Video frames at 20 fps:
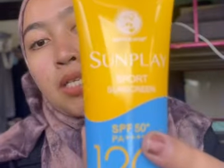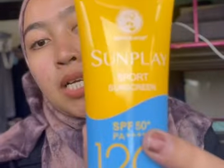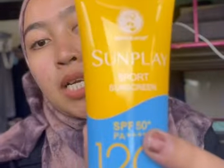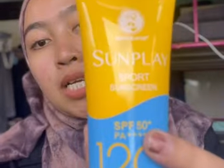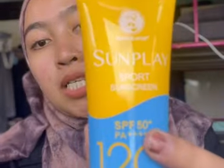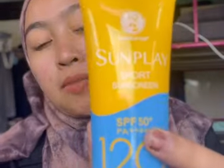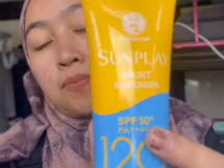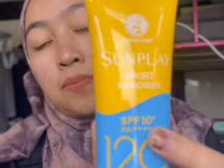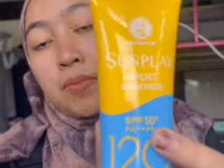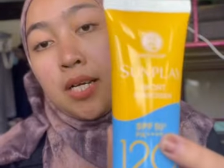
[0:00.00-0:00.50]

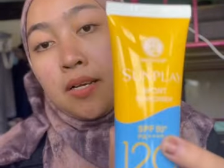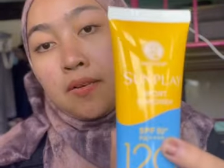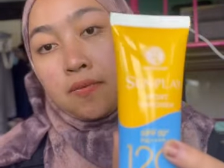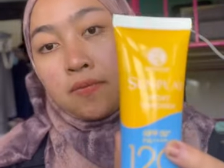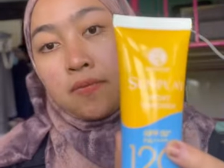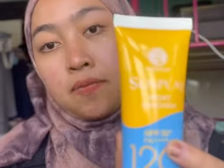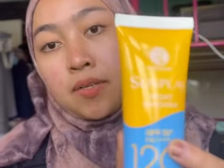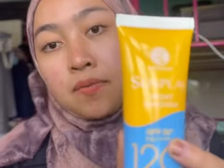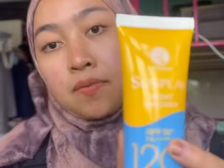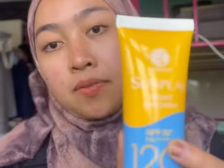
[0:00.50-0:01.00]
SPF
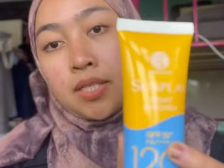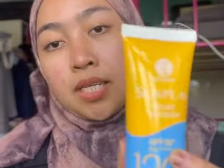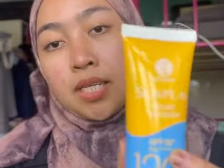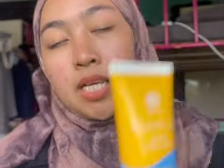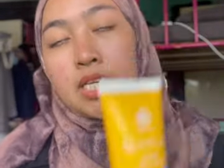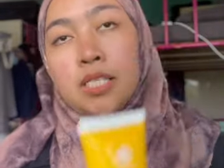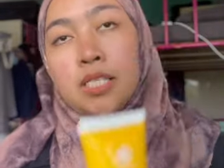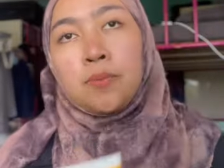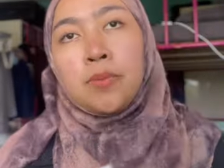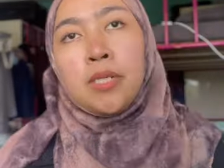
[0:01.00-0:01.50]

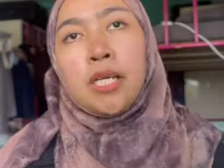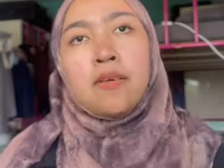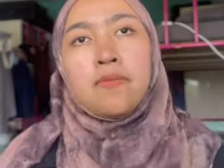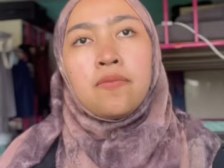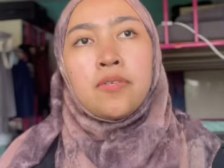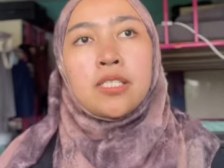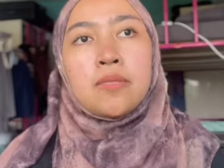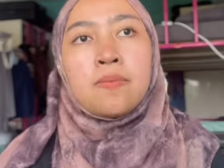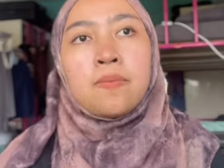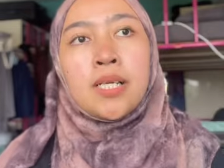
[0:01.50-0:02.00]

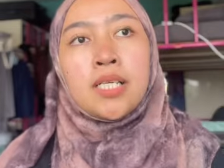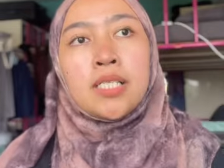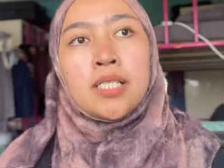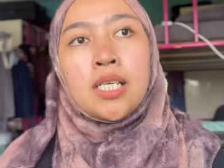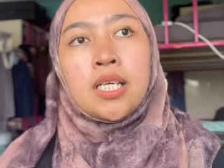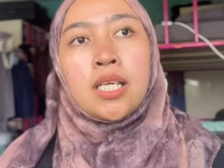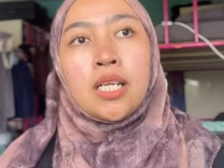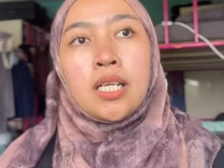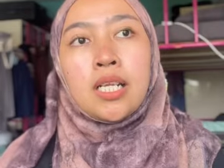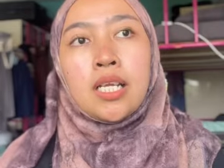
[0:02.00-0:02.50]
is
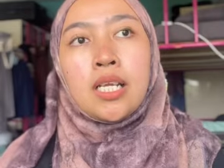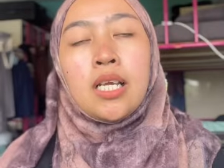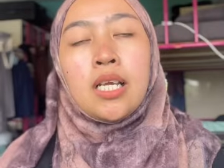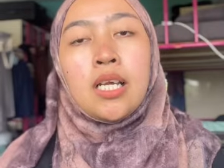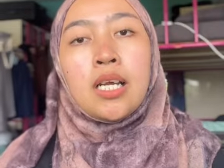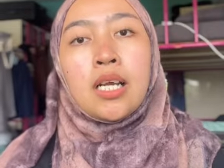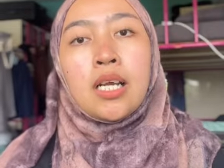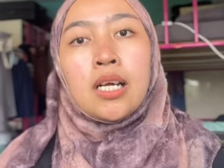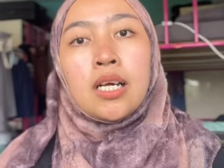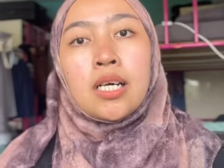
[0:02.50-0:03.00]
basically
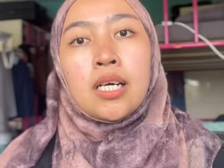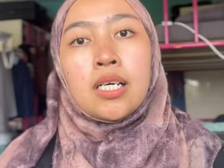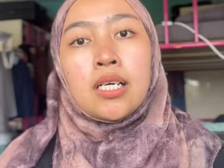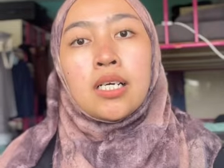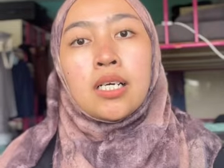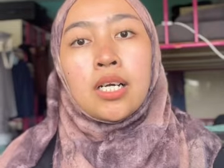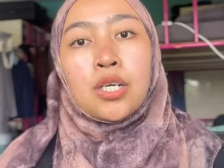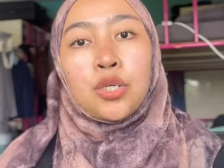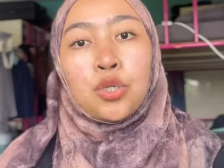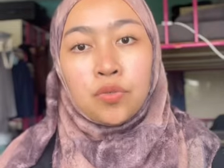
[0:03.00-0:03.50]

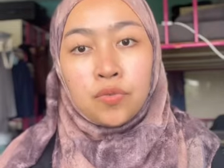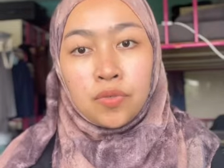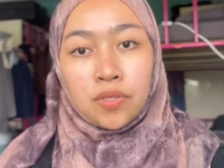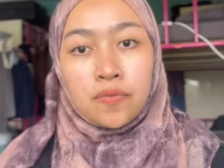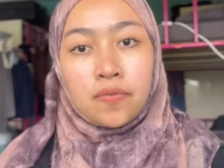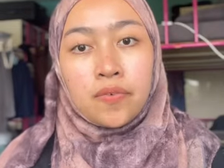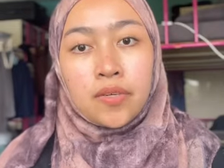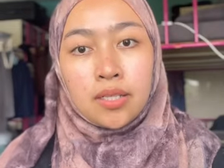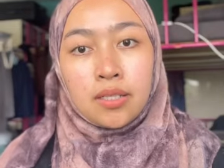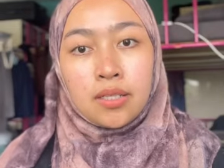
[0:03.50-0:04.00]
a
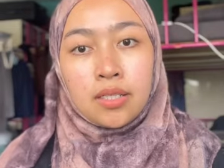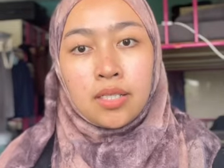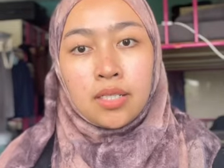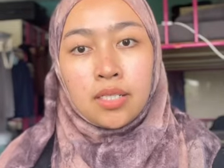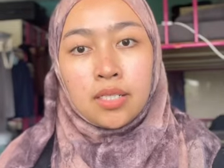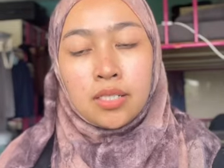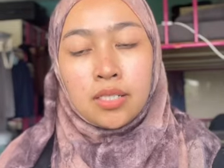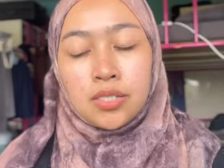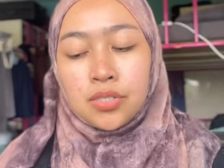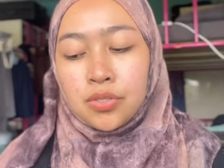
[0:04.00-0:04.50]
UV
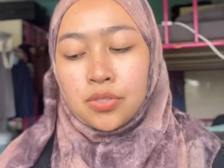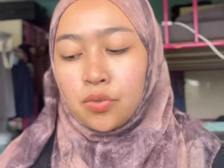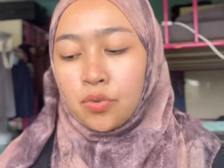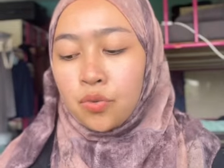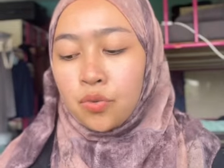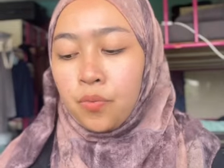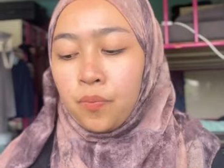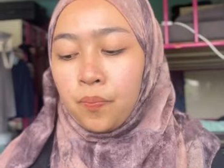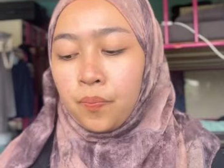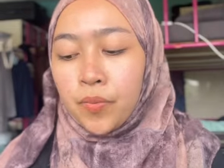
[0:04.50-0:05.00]
filter.
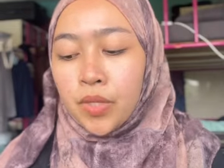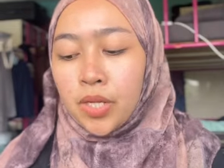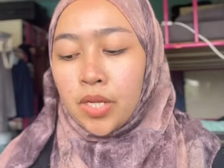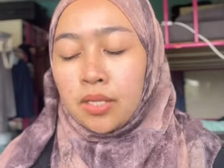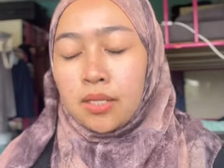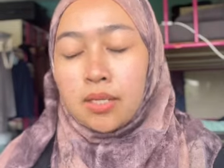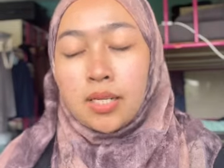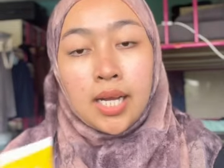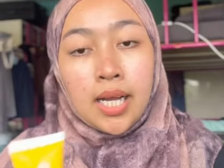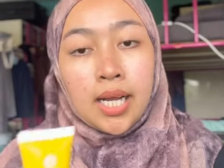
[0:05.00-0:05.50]
So
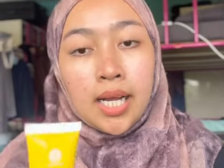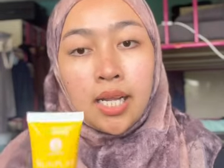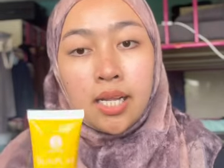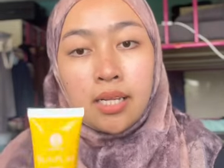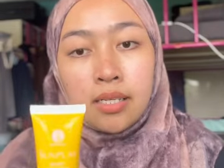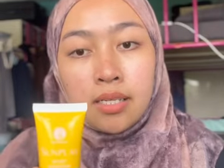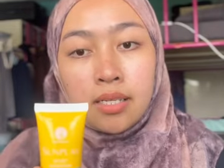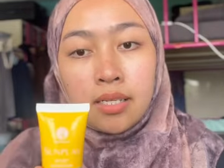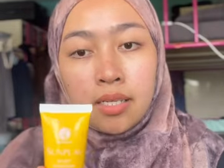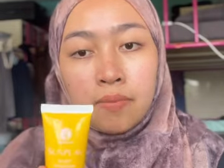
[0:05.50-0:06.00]
the higher
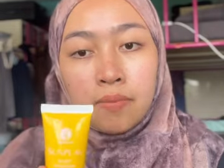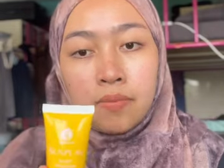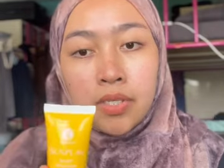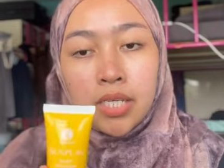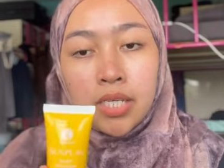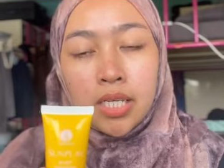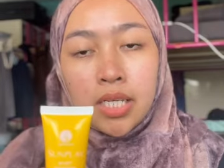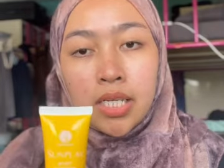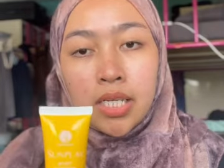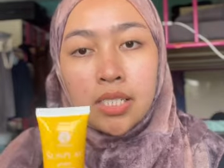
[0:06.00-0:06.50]
the number
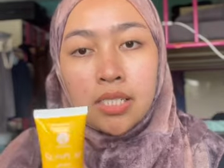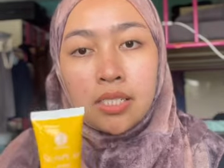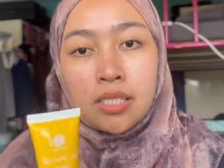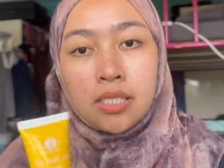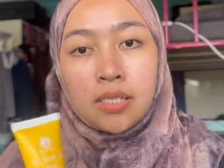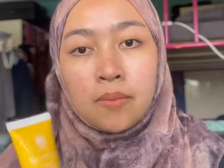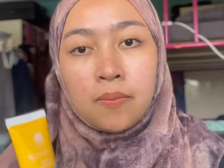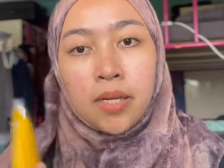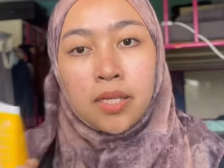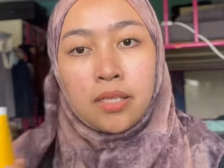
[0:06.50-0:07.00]
is,
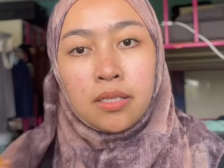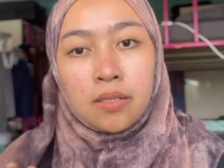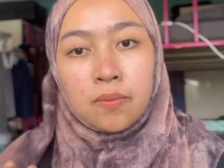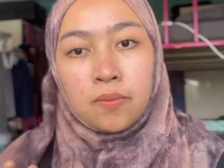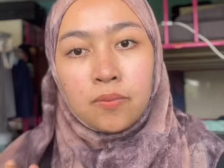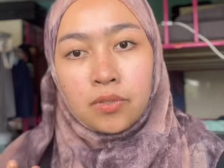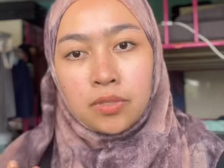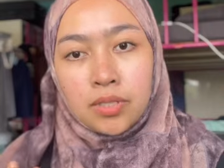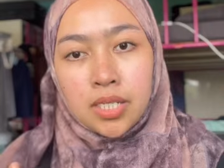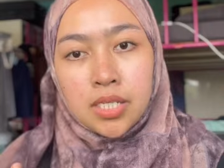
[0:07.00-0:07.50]
the better
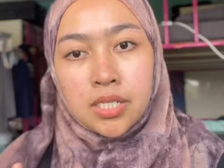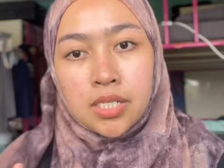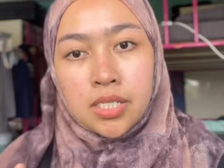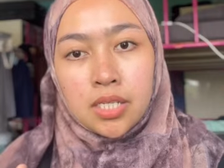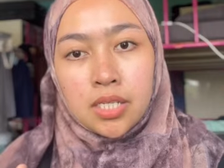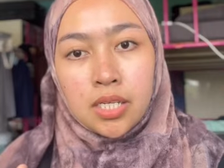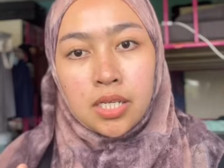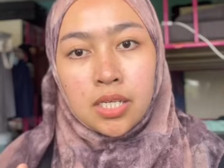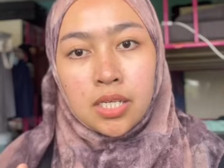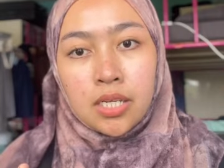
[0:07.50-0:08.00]

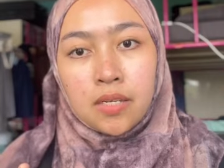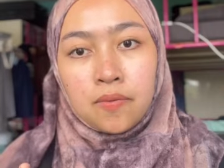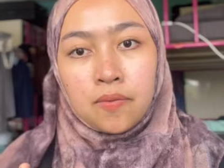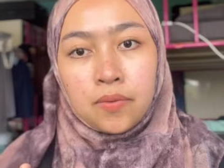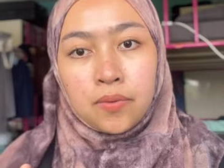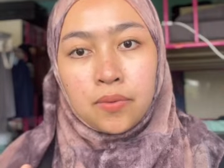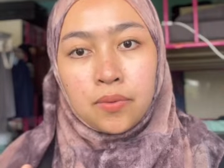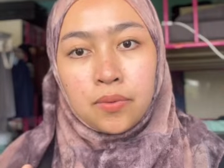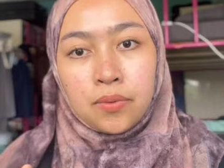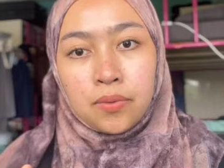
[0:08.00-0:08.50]
protection it gives
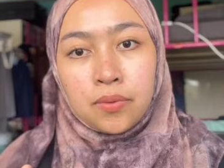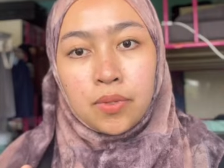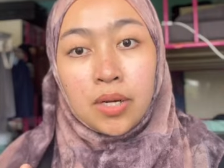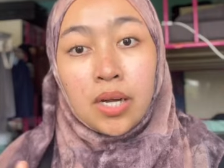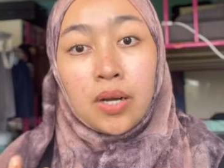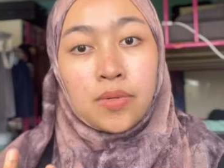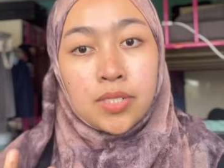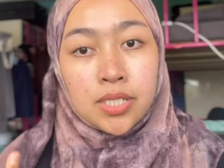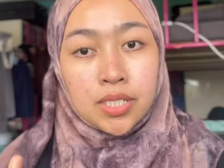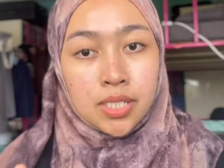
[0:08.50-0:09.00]
to
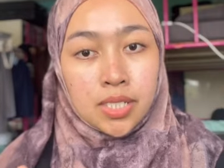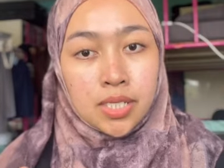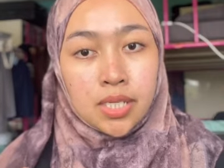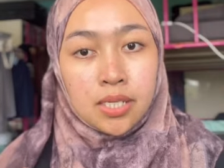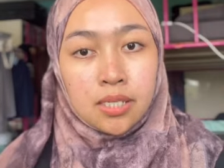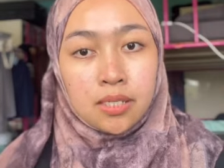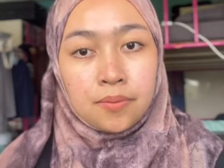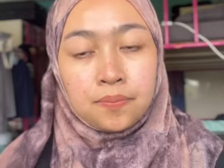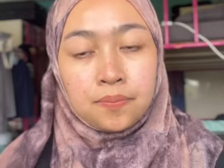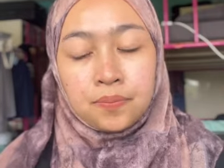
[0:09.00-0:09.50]
our skin.